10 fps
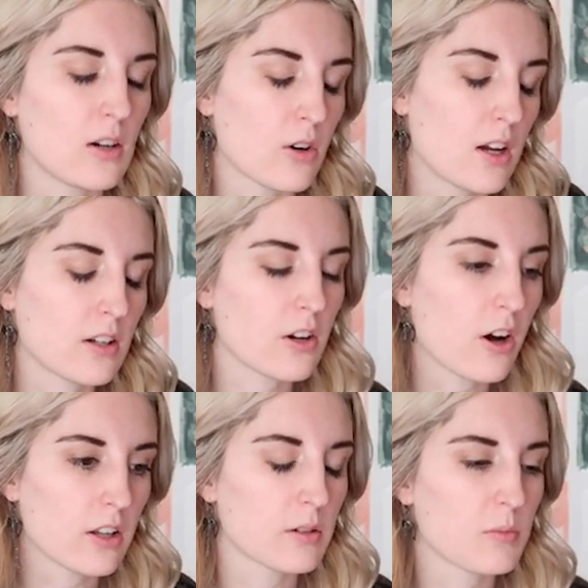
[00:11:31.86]
or in a
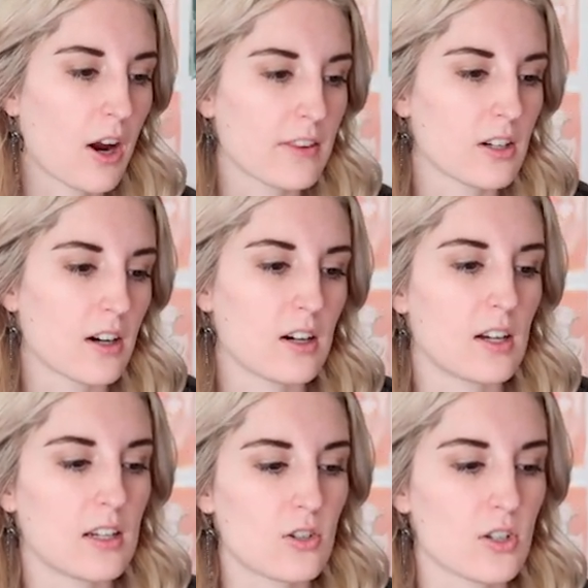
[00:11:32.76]
column rather,
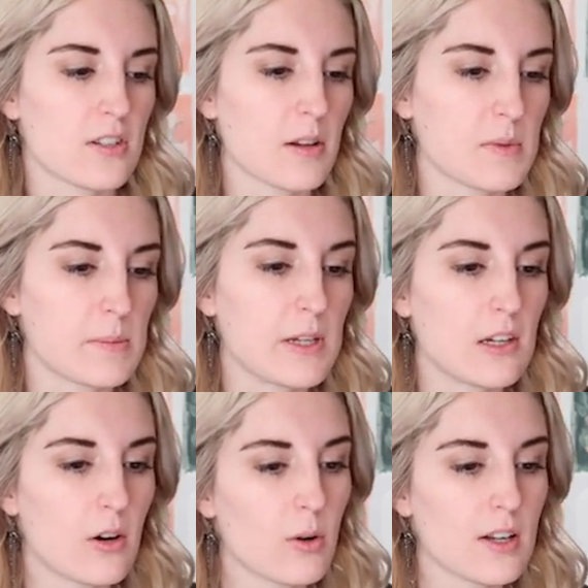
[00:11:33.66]
and it just helps me know